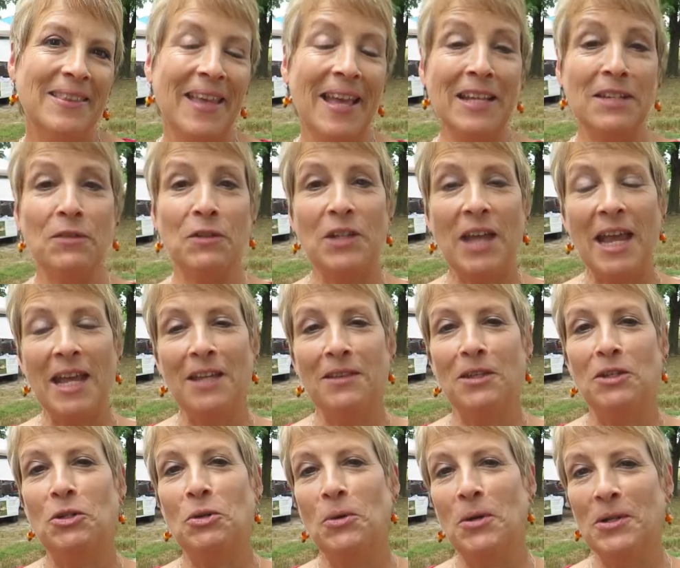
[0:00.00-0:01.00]
Thanks for taking
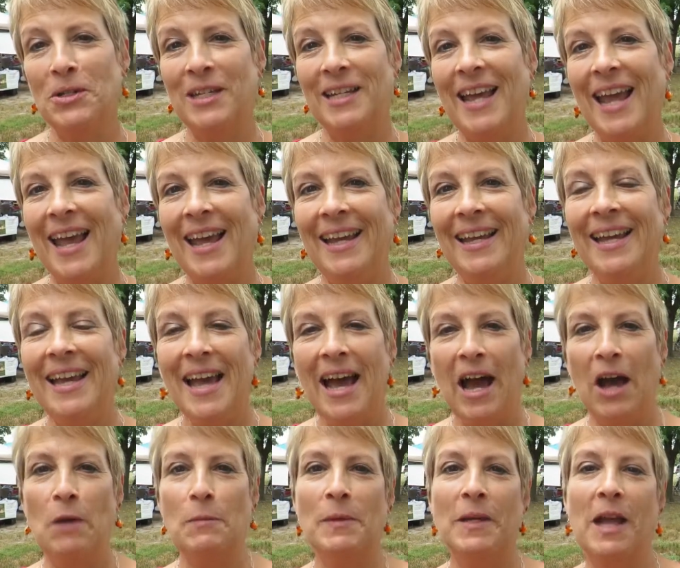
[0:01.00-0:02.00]
the tour today.
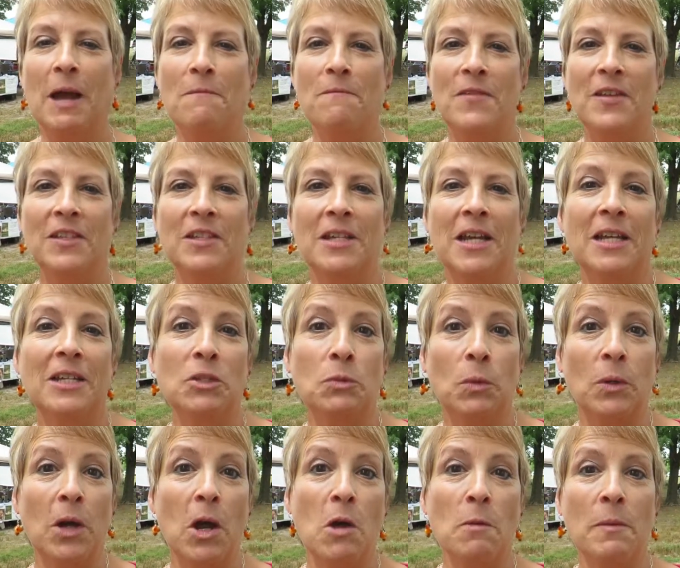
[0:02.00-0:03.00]
I hope you come visit us.
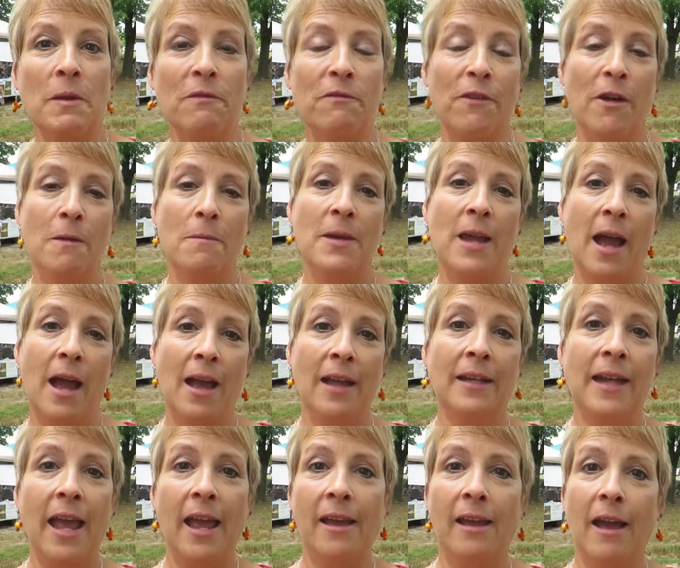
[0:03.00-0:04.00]
We're open from
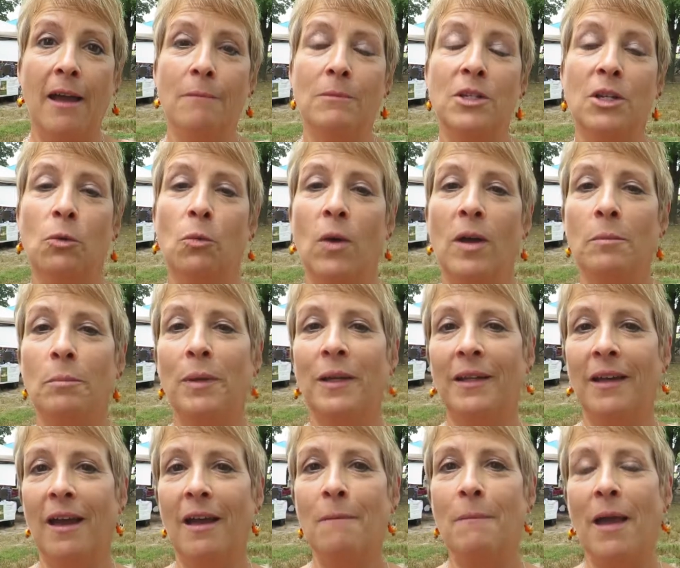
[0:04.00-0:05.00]
9 a.m. to 1
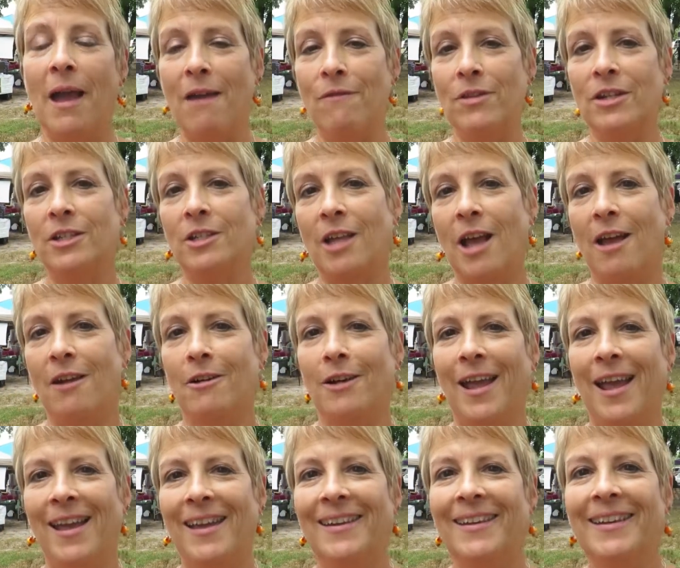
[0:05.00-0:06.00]
p.m. every
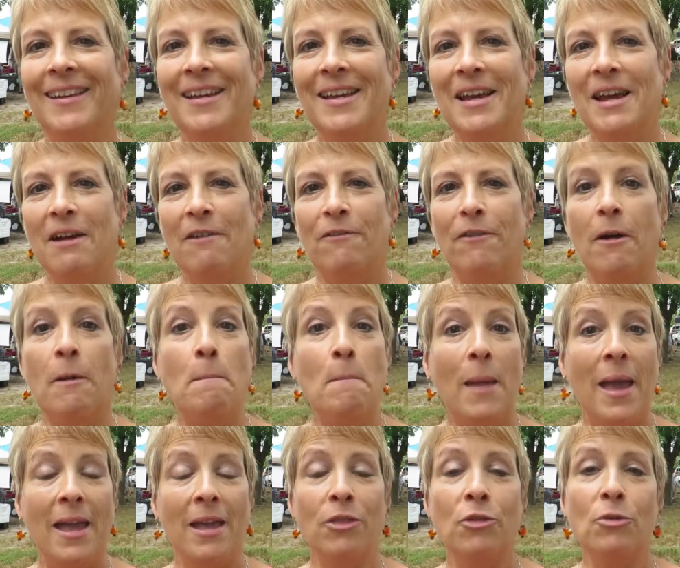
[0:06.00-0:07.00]
Saturday from
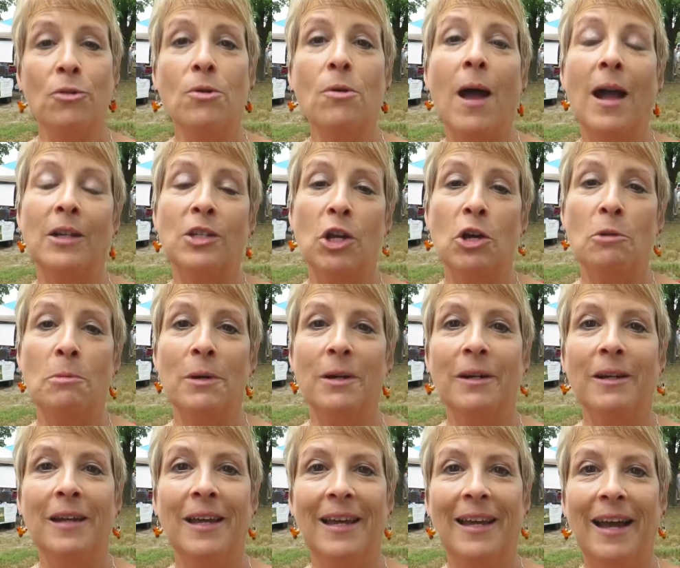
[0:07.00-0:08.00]
May through
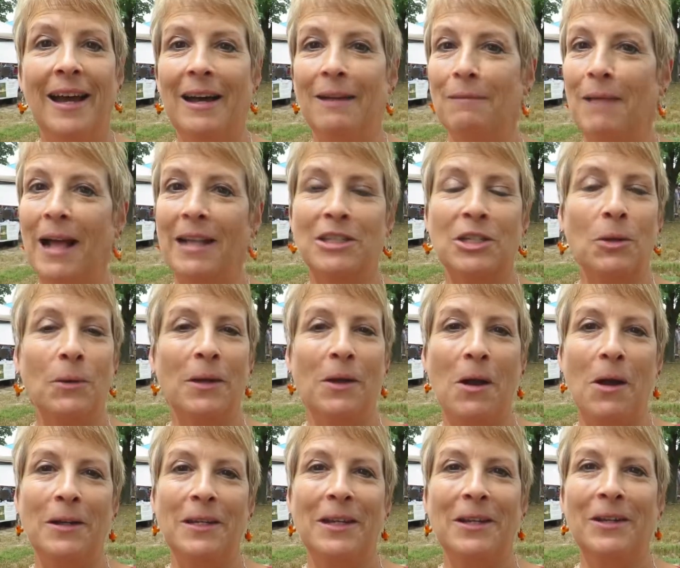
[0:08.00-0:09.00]
October. Uh, lots going
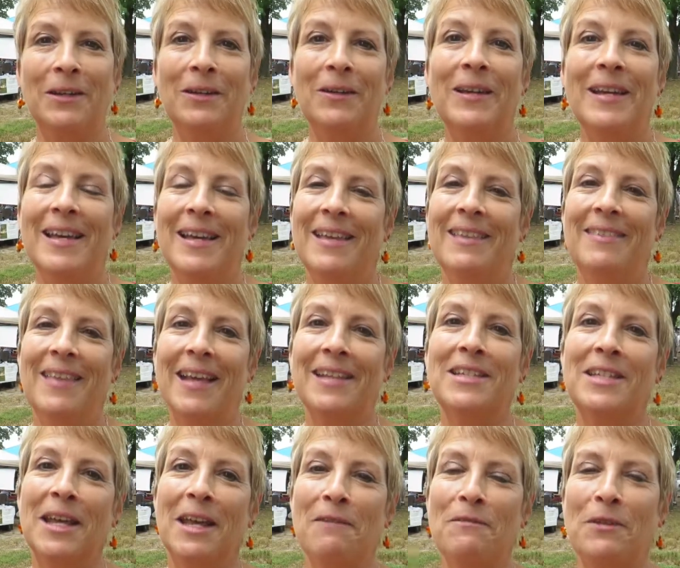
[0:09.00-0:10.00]
on here.
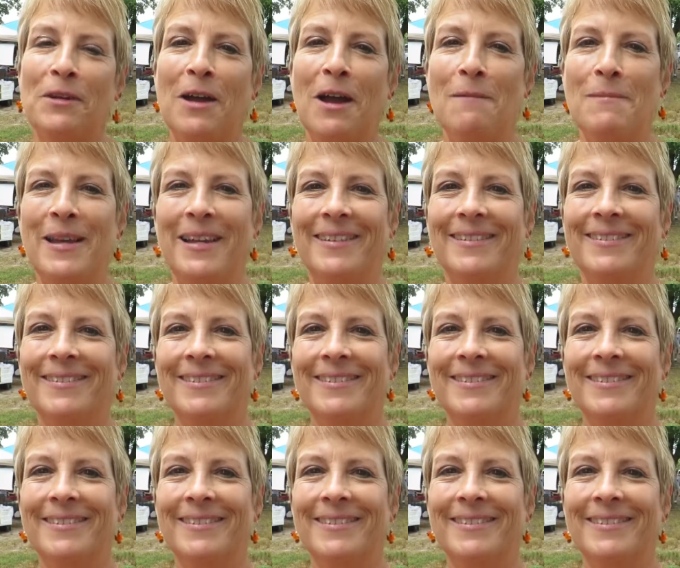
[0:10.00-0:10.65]
Thanks again for coming.